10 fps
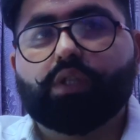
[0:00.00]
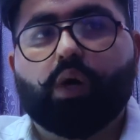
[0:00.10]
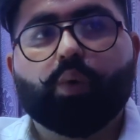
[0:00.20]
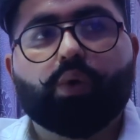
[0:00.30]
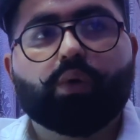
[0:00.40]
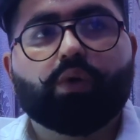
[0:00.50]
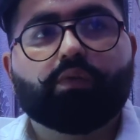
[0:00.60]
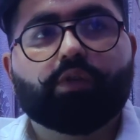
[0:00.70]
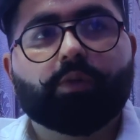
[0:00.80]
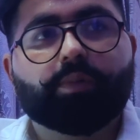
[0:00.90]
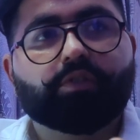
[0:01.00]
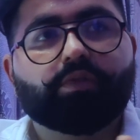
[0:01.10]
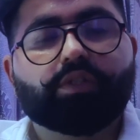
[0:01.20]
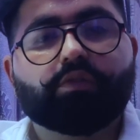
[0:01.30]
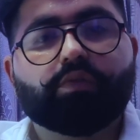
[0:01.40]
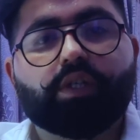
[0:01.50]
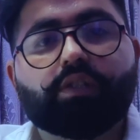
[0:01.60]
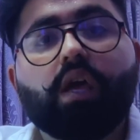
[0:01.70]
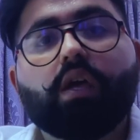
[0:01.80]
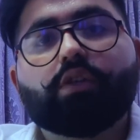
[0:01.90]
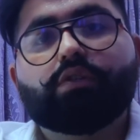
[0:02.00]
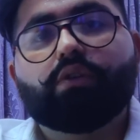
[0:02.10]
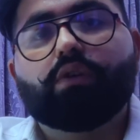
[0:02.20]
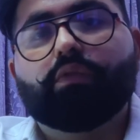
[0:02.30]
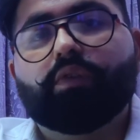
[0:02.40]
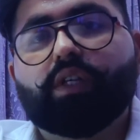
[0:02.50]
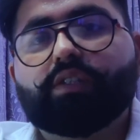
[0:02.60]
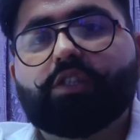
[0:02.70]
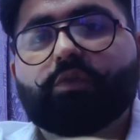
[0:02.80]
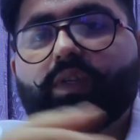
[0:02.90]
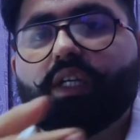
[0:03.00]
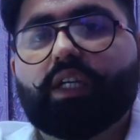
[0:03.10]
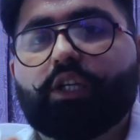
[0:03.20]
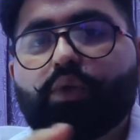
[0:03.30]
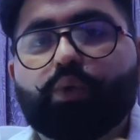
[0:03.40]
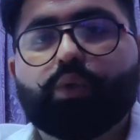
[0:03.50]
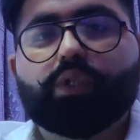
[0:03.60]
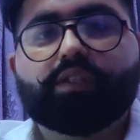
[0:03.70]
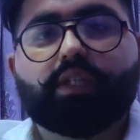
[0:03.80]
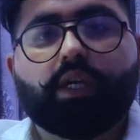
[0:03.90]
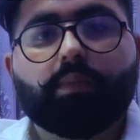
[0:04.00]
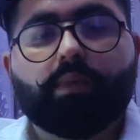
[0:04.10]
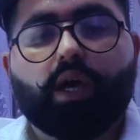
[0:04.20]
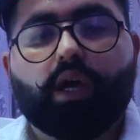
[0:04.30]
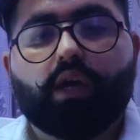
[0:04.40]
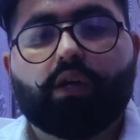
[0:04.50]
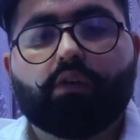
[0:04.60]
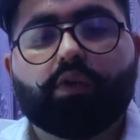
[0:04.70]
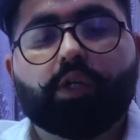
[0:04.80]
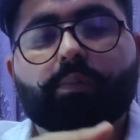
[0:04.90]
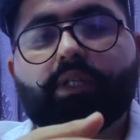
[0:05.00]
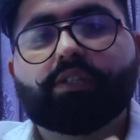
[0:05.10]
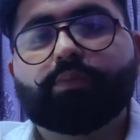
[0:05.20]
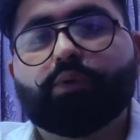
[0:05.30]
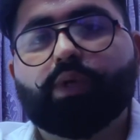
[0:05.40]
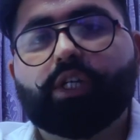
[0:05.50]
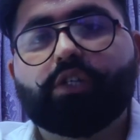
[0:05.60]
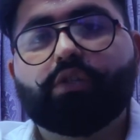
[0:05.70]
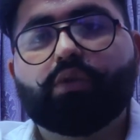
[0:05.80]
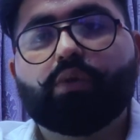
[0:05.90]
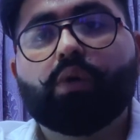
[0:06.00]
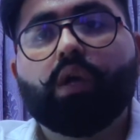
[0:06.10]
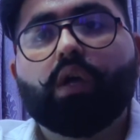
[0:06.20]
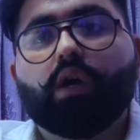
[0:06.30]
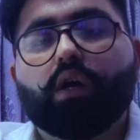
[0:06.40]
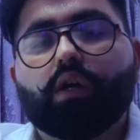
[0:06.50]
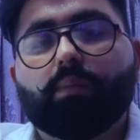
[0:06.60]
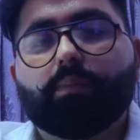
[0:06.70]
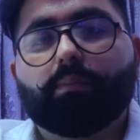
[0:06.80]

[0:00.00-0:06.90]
outlook on WordPress versus Wix. So Wix is fairly new to this game, and WordPress provides you a